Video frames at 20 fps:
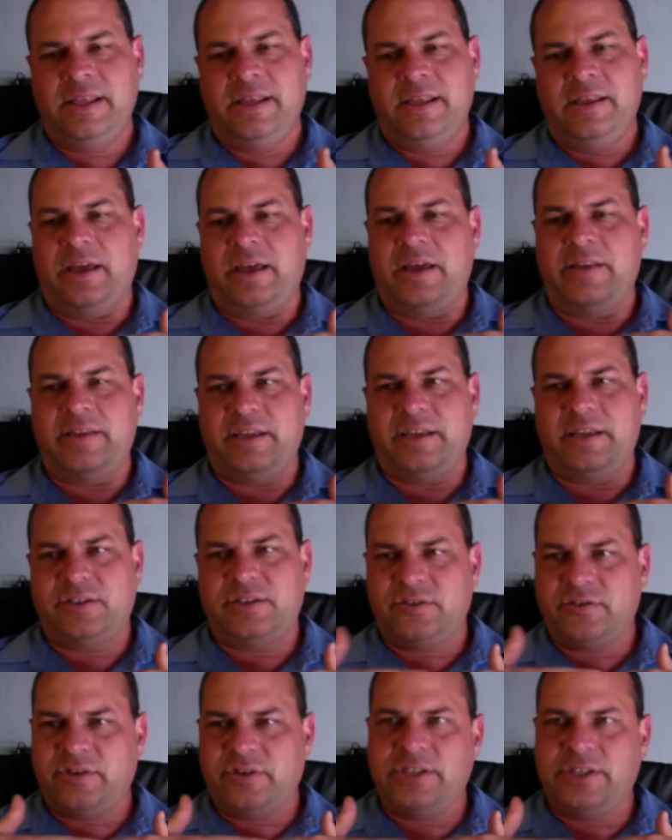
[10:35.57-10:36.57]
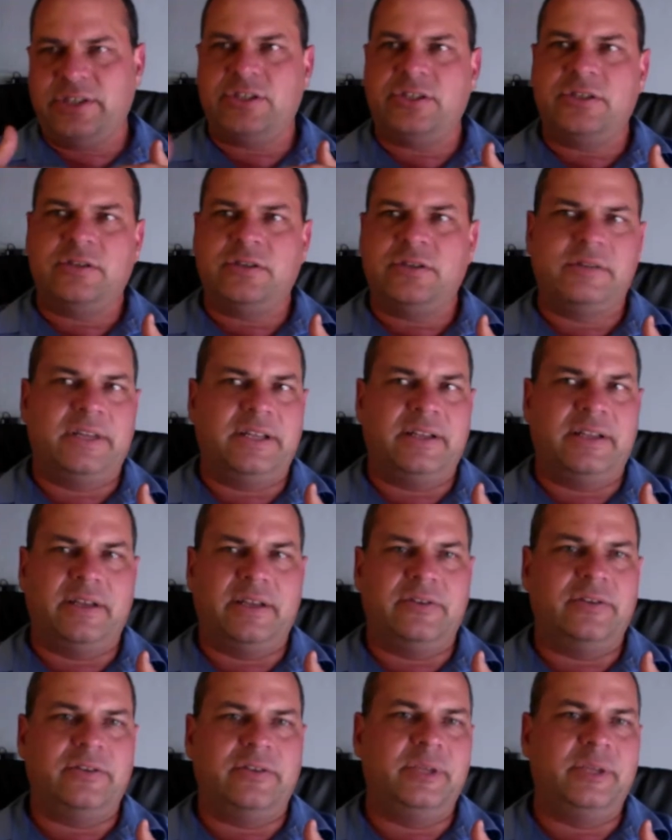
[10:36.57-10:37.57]
that stretch, that
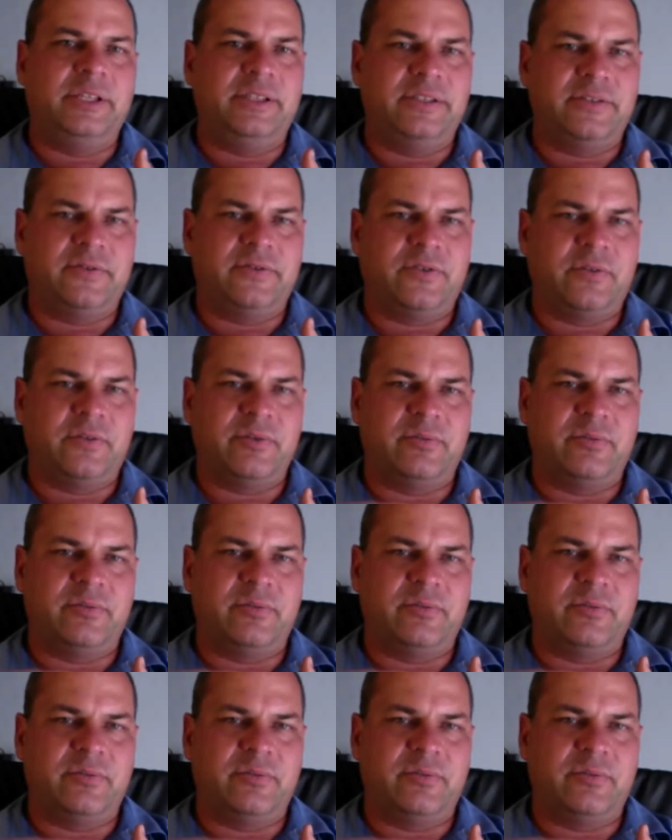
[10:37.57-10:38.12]
100 meters from